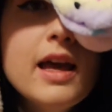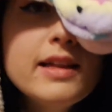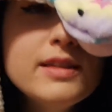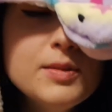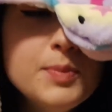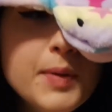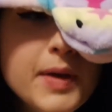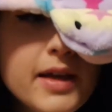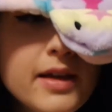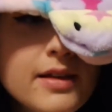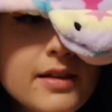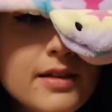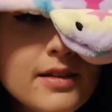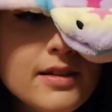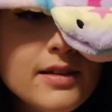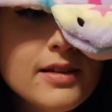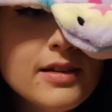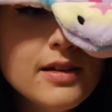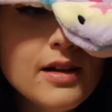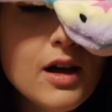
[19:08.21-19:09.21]
It's
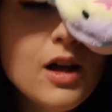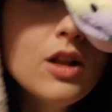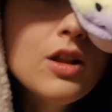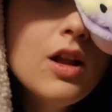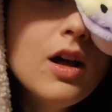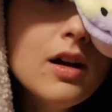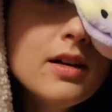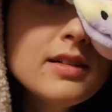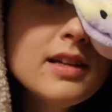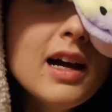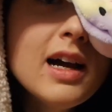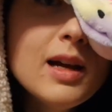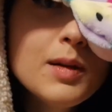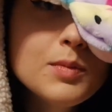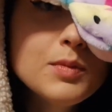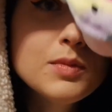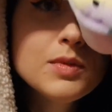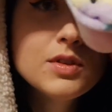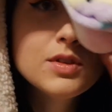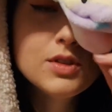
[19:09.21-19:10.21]
been a long
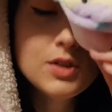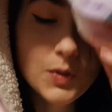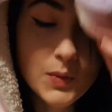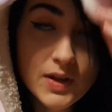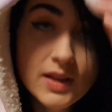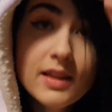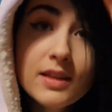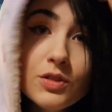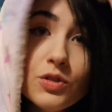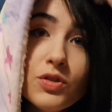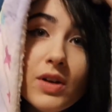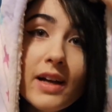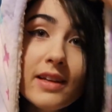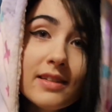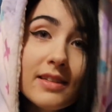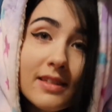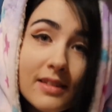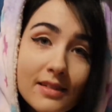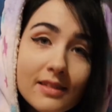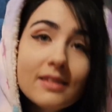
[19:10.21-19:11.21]
time sewing this
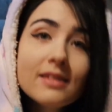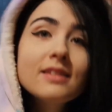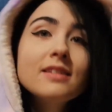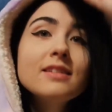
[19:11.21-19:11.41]
dress.